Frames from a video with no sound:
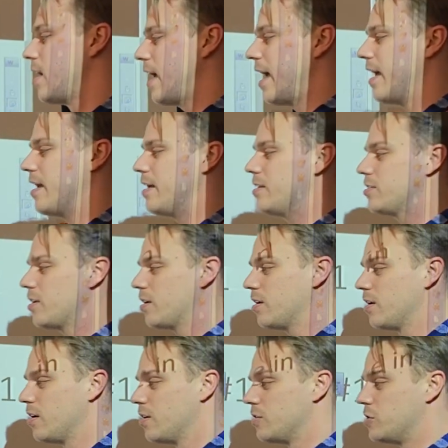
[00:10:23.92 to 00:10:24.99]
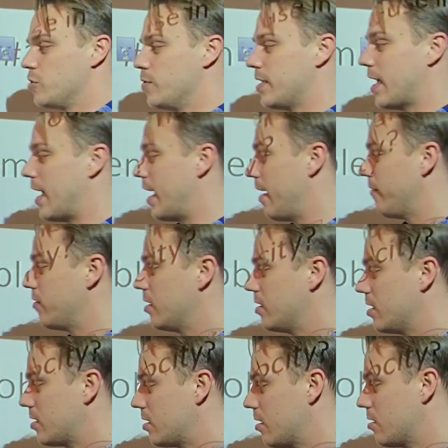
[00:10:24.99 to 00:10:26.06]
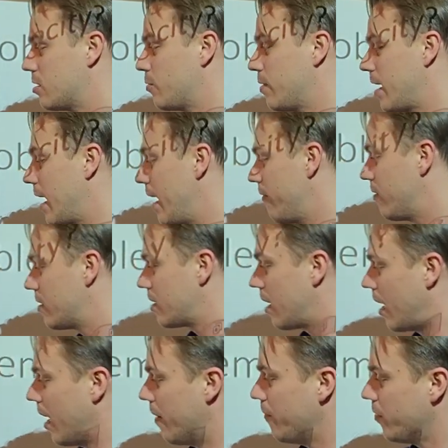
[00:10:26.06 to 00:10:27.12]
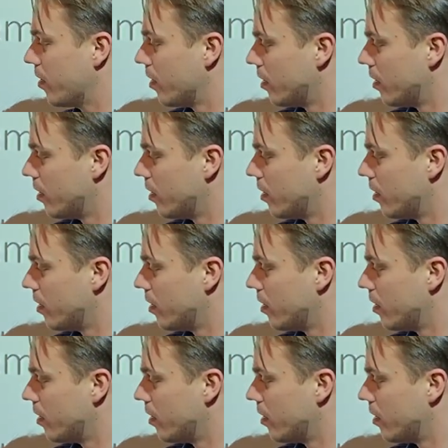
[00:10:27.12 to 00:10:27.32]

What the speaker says: And do we have the distance? Do we have the time?